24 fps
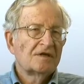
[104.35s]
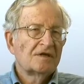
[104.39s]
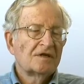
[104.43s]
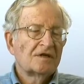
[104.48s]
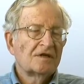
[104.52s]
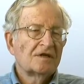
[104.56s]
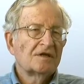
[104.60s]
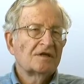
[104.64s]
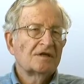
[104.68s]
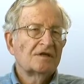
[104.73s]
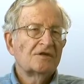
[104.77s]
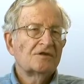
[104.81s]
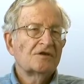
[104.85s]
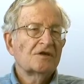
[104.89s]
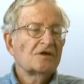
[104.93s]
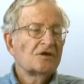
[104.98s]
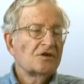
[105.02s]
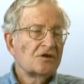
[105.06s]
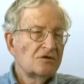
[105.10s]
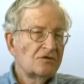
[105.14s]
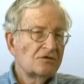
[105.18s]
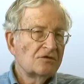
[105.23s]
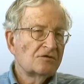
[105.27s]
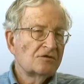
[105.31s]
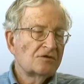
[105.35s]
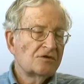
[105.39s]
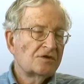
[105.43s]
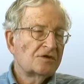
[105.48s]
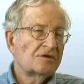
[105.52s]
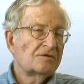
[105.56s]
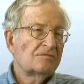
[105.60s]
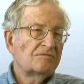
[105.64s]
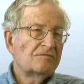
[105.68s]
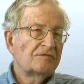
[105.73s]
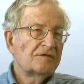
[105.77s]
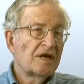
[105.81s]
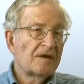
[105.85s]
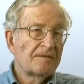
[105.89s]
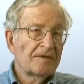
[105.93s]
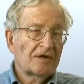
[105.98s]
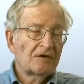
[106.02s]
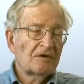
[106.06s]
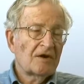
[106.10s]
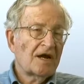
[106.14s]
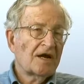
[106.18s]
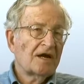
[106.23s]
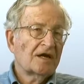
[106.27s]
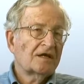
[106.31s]
Uh, it's a huge
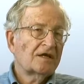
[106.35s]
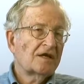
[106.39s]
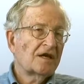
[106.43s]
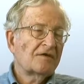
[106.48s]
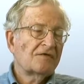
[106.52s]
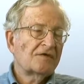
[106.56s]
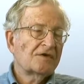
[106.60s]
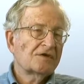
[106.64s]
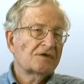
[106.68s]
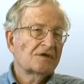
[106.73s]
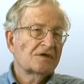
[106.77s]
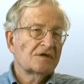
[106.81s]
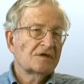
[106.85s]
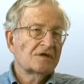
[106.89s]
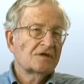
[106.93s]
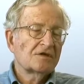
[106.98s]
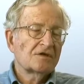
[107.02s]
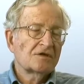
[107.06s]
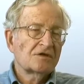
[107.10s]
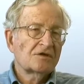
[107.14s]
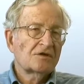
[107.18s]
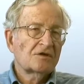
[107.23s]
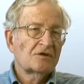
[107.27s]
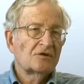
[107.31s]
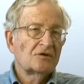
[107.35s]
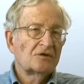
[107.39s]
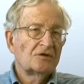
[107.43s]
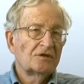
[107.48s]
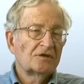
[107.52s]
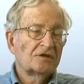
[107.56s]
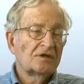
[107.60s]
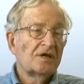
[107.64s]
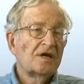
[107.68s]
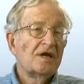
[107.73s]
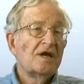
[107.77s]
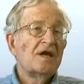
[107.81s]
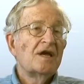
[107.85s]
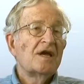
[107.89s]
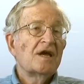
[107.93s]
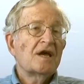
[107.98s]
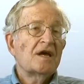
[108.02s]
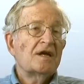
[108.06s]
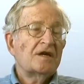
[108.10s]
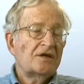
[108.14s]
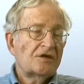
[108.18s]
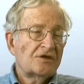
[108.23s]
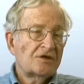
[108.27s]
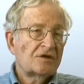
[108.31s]
democratic deficit, as it's called,
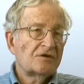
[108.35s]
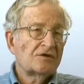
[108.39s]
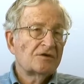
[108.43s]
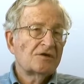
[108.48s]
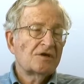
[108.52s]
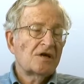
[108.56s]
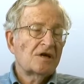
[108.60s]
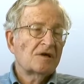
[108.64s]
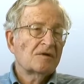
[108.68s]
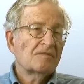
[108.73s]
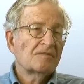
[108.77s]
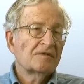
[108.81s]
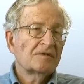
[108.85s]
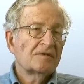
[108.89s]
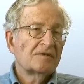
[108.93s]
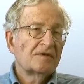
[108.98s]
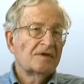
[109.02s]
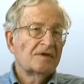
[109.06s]
and it shows up.